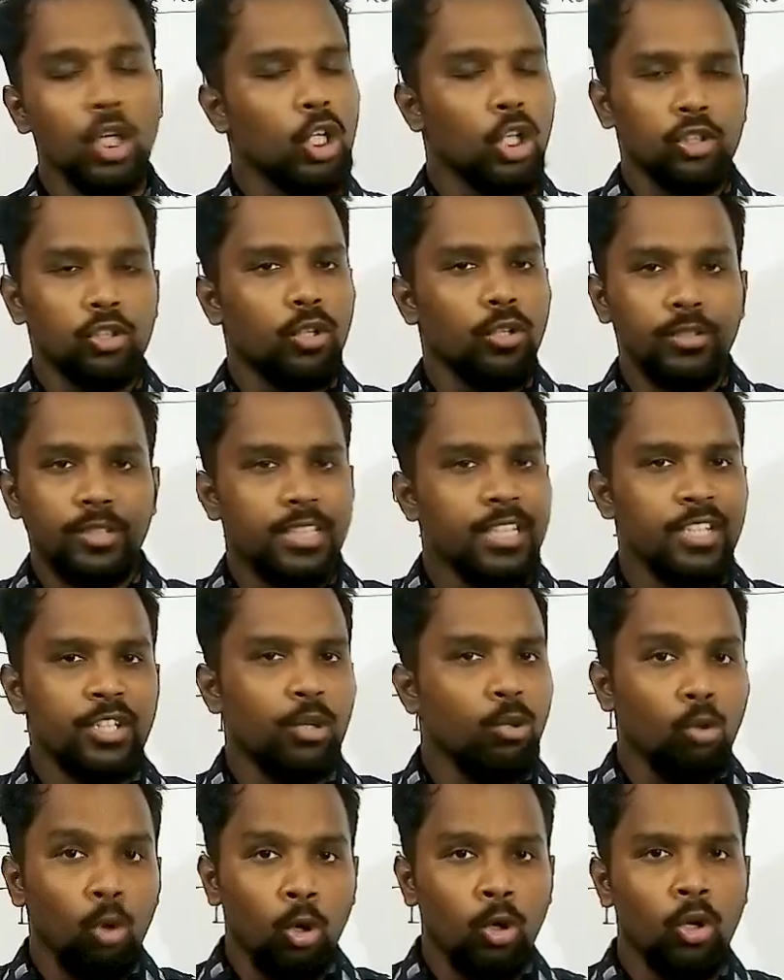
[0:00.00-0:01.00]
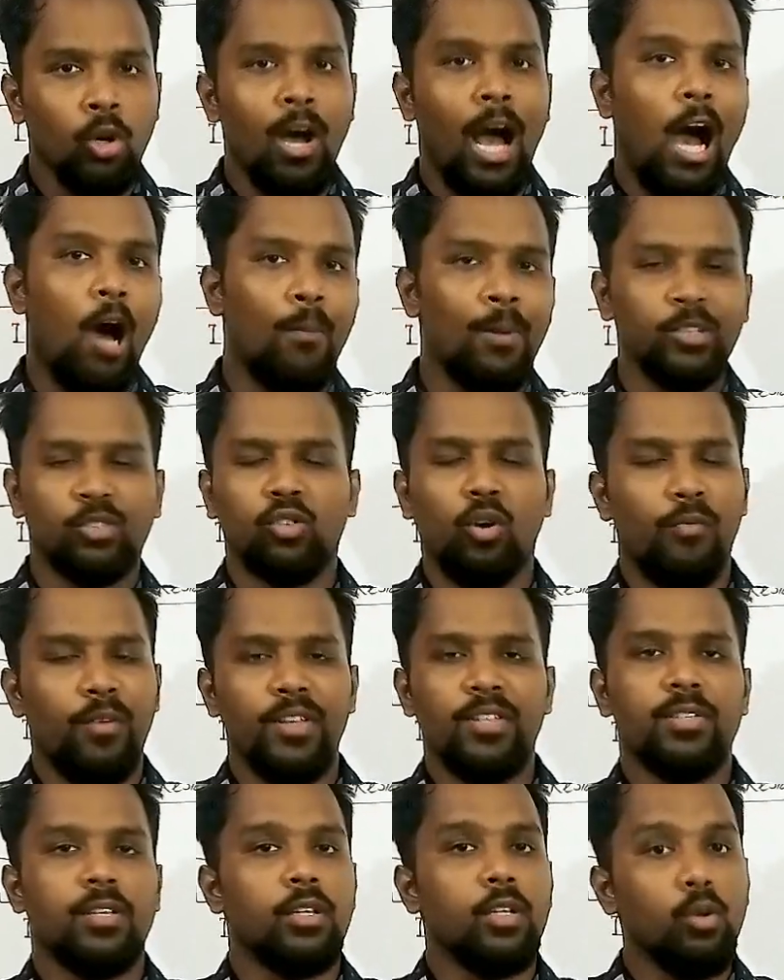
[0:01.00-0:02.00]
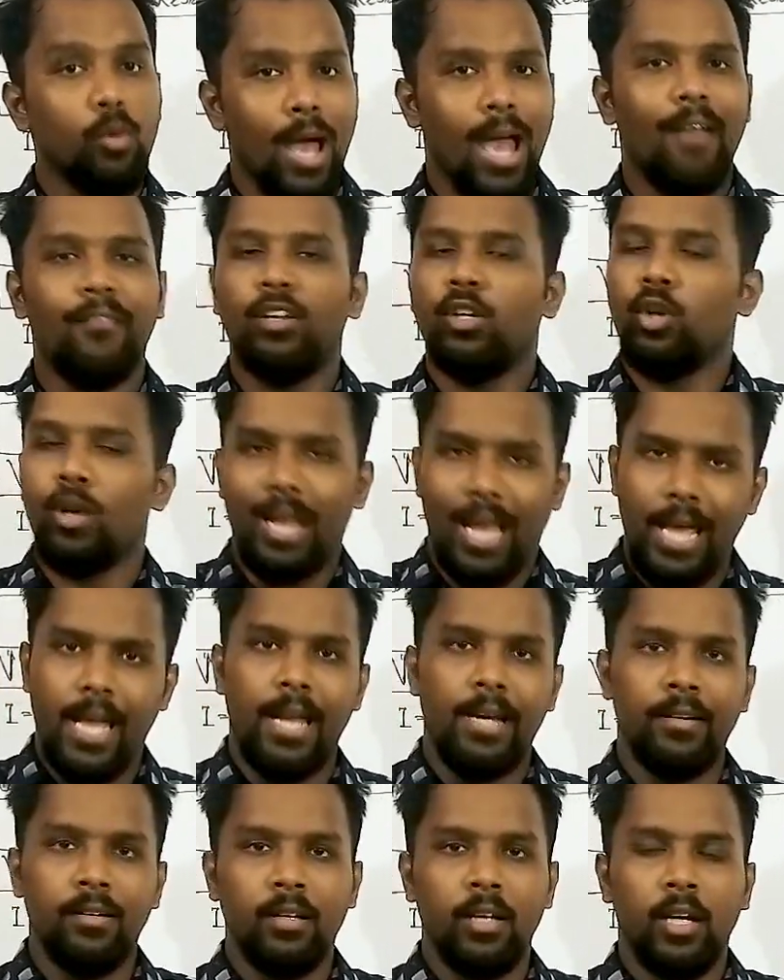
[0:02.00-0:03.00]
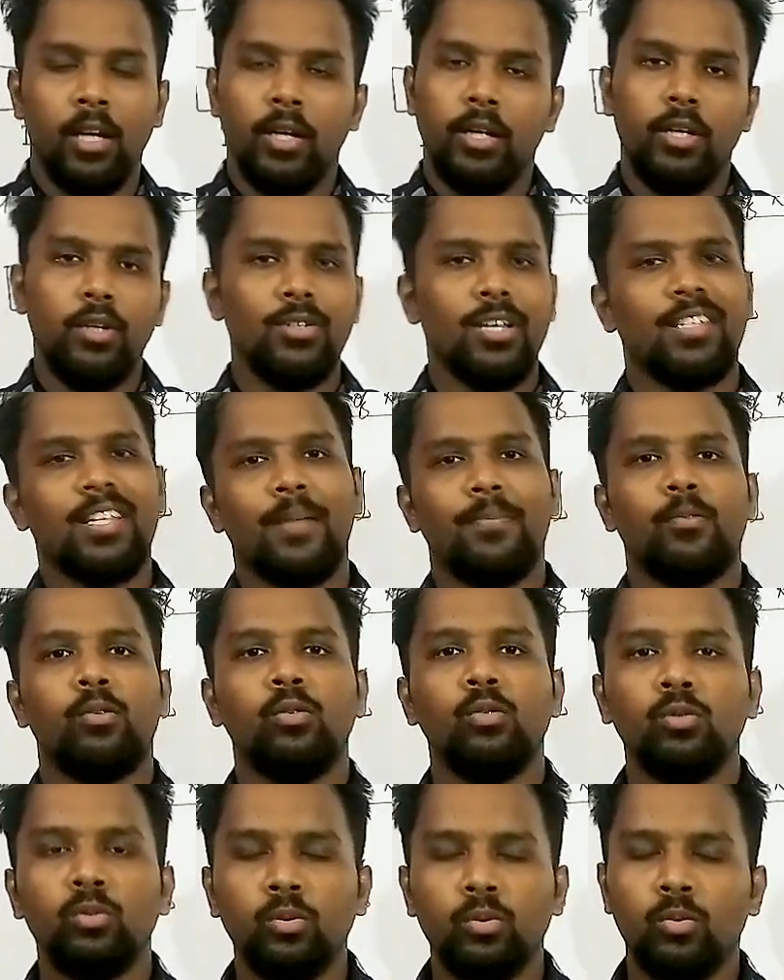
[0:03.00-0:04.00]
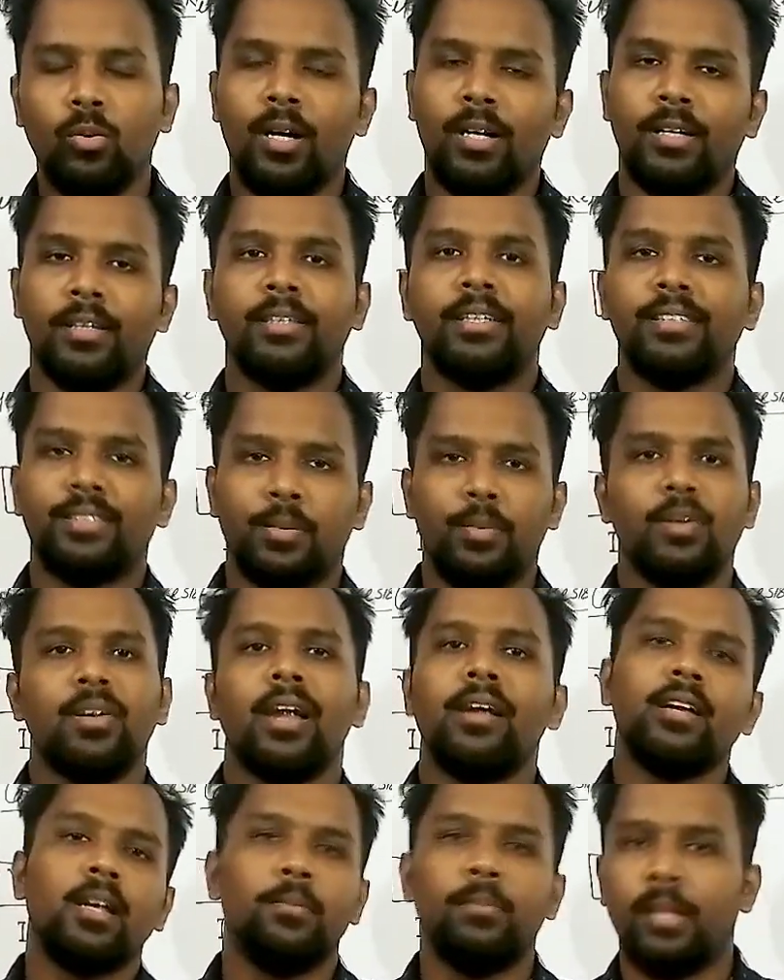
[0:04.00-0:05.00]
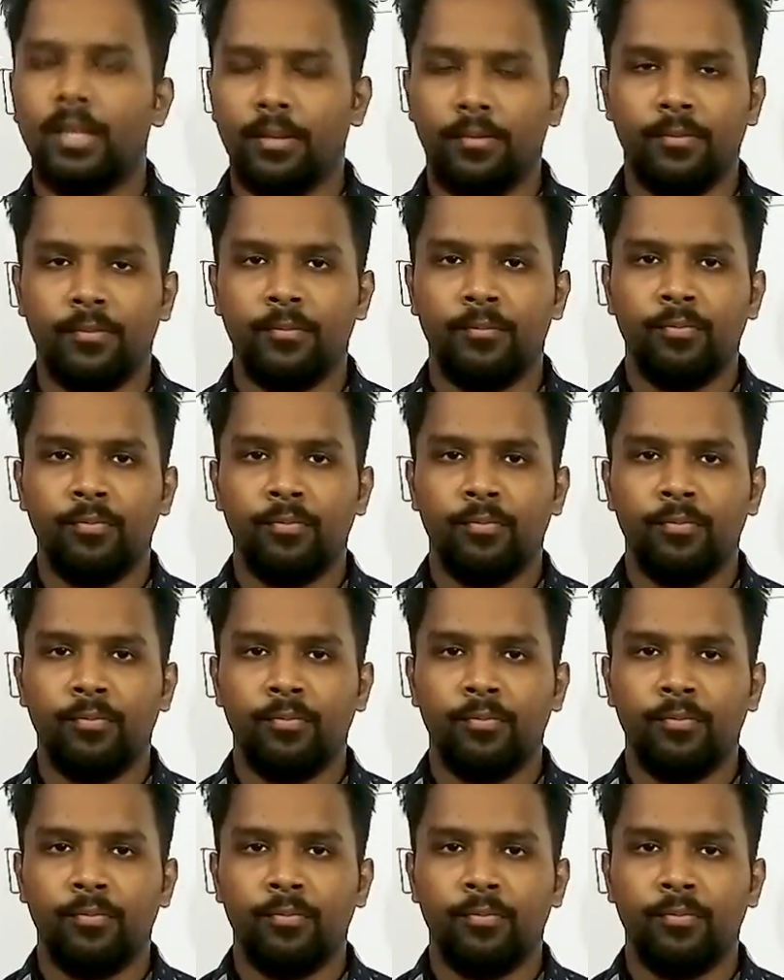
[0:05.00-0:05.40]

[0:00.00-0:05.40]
So since you don't know how much toffees you have in your hand, you just have to what? Distribute randomly.